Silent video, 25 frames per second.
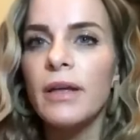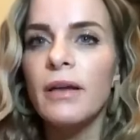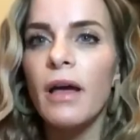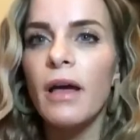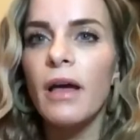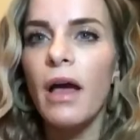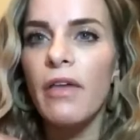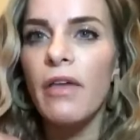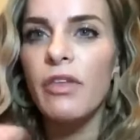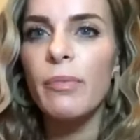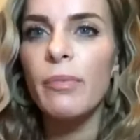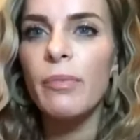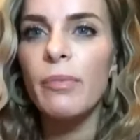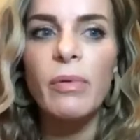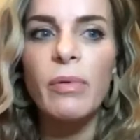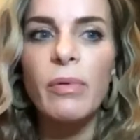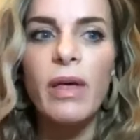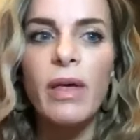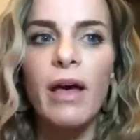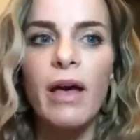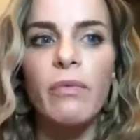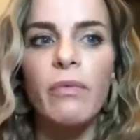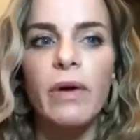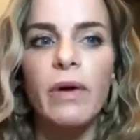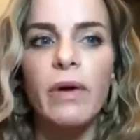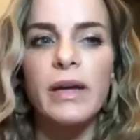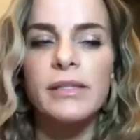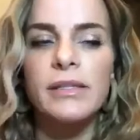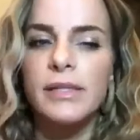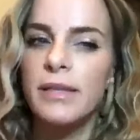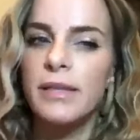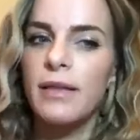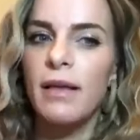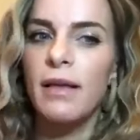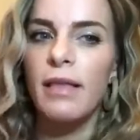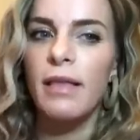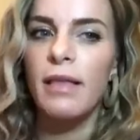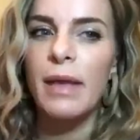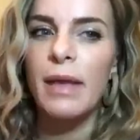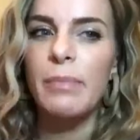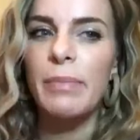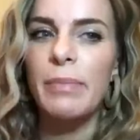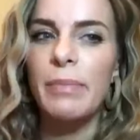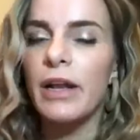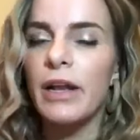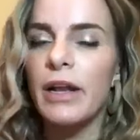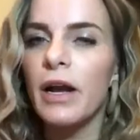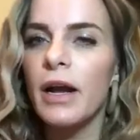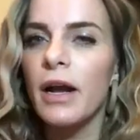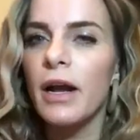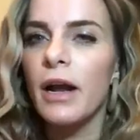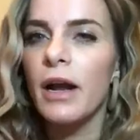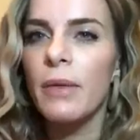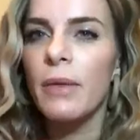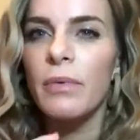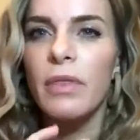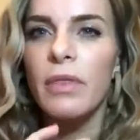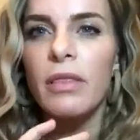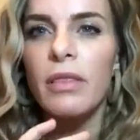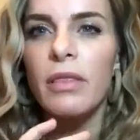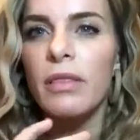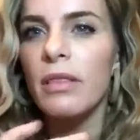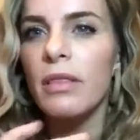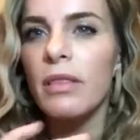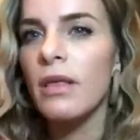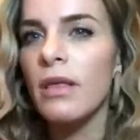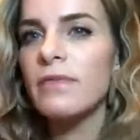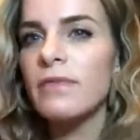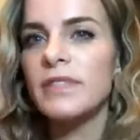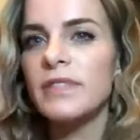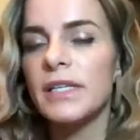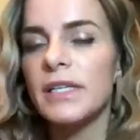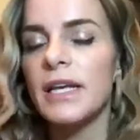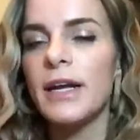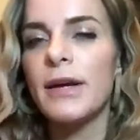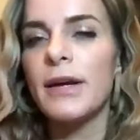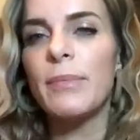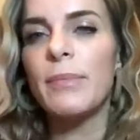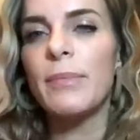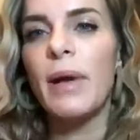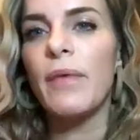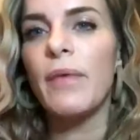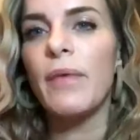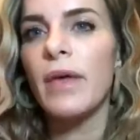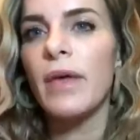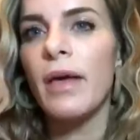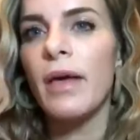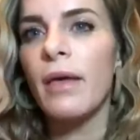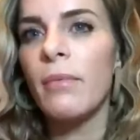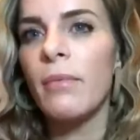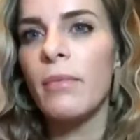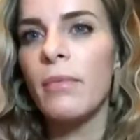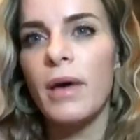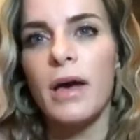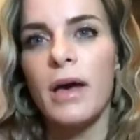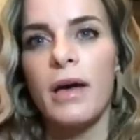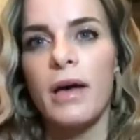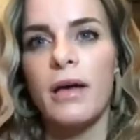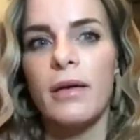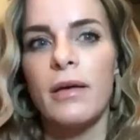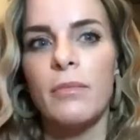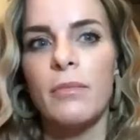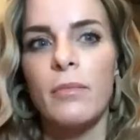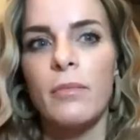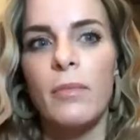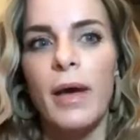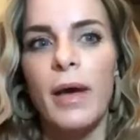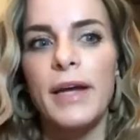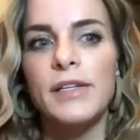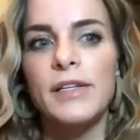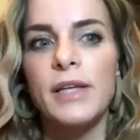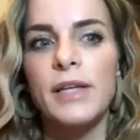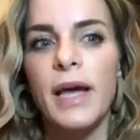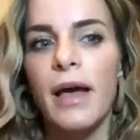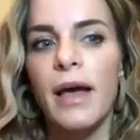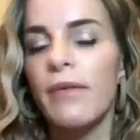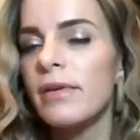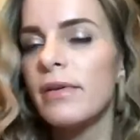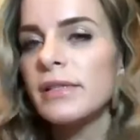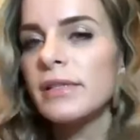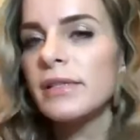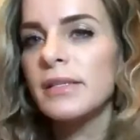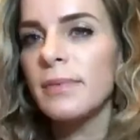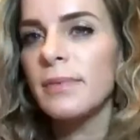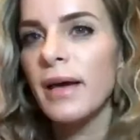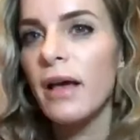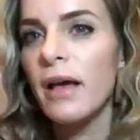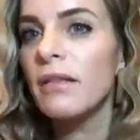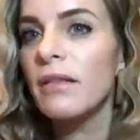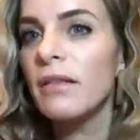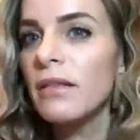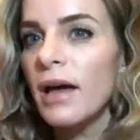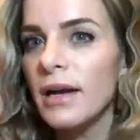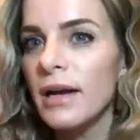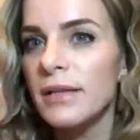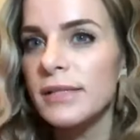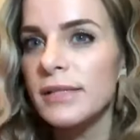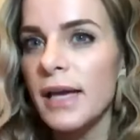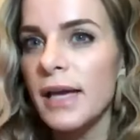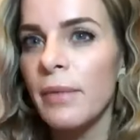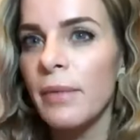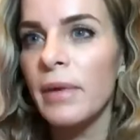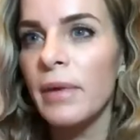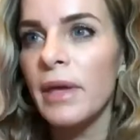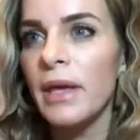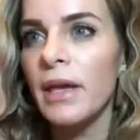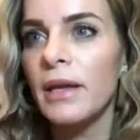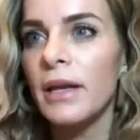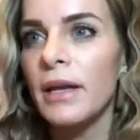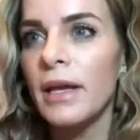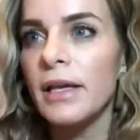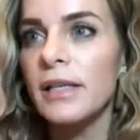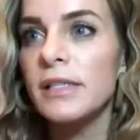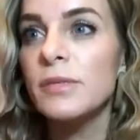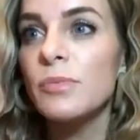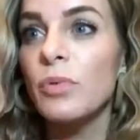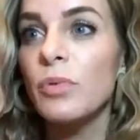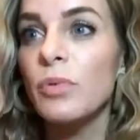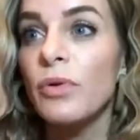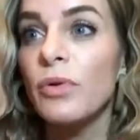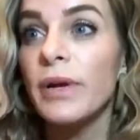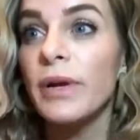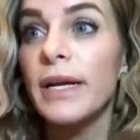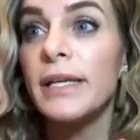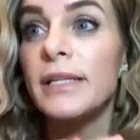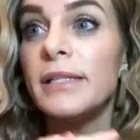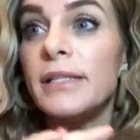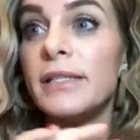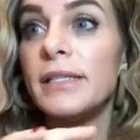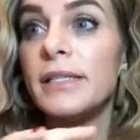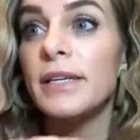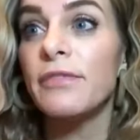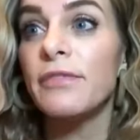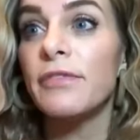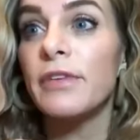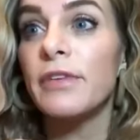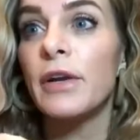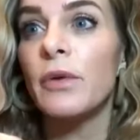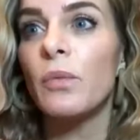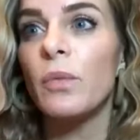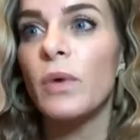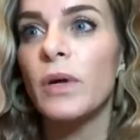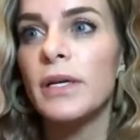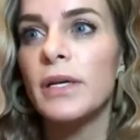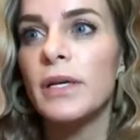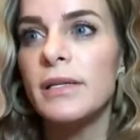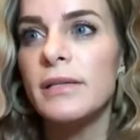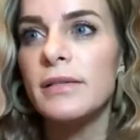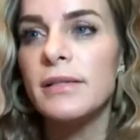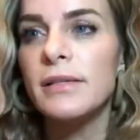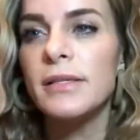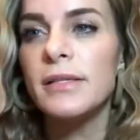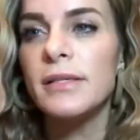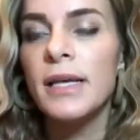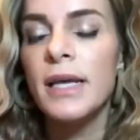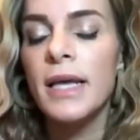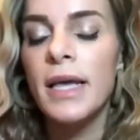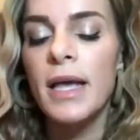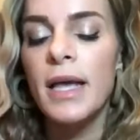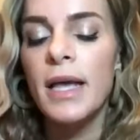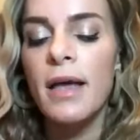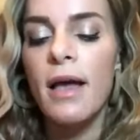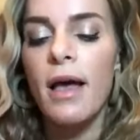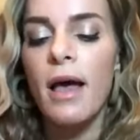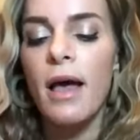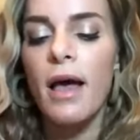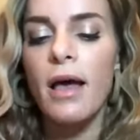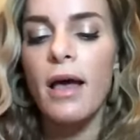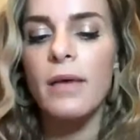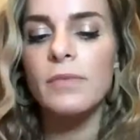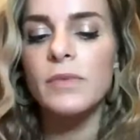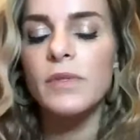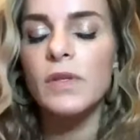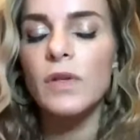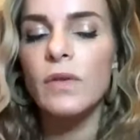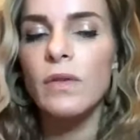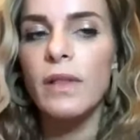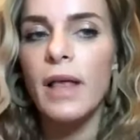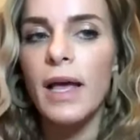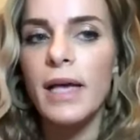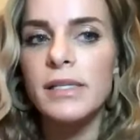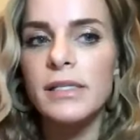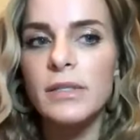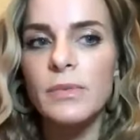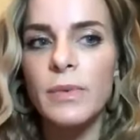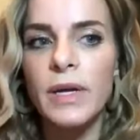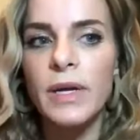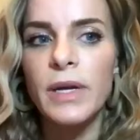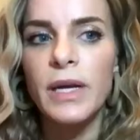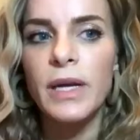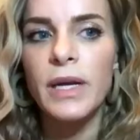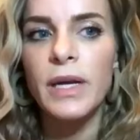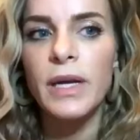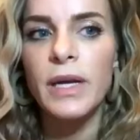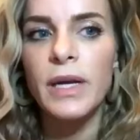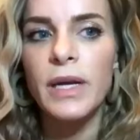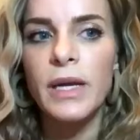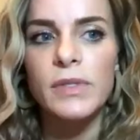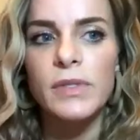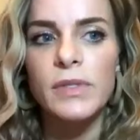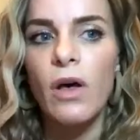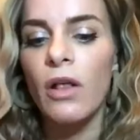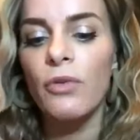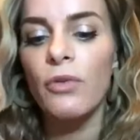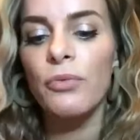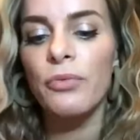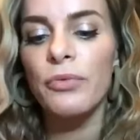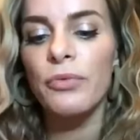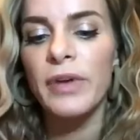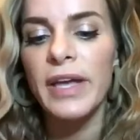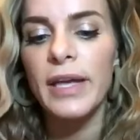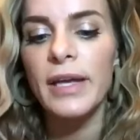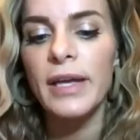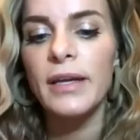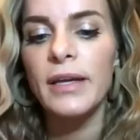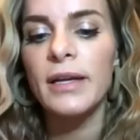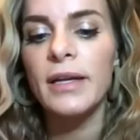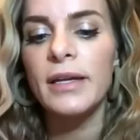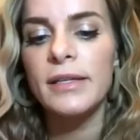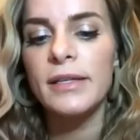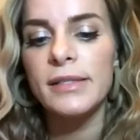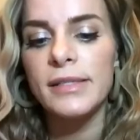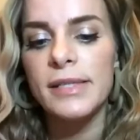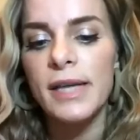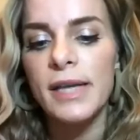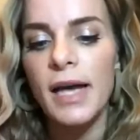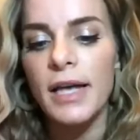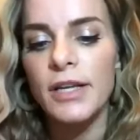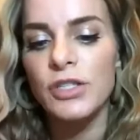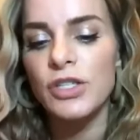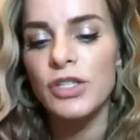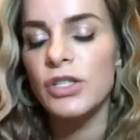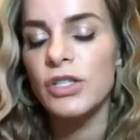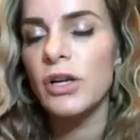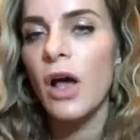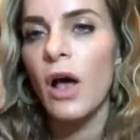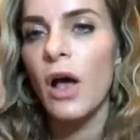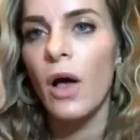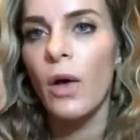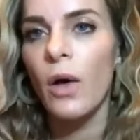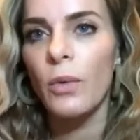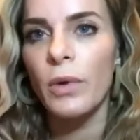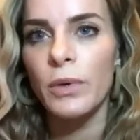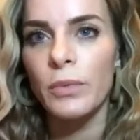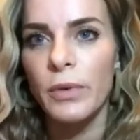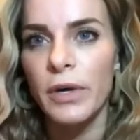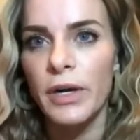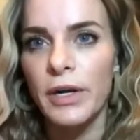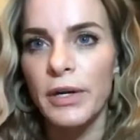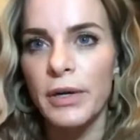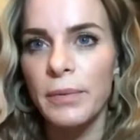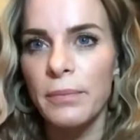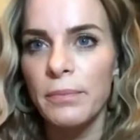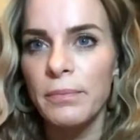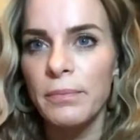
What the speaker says: other people have ones that they like better, I would love to hear about them. I haven't spent a lot of time in exploring different ones. So the last one was called Retouch, all one word.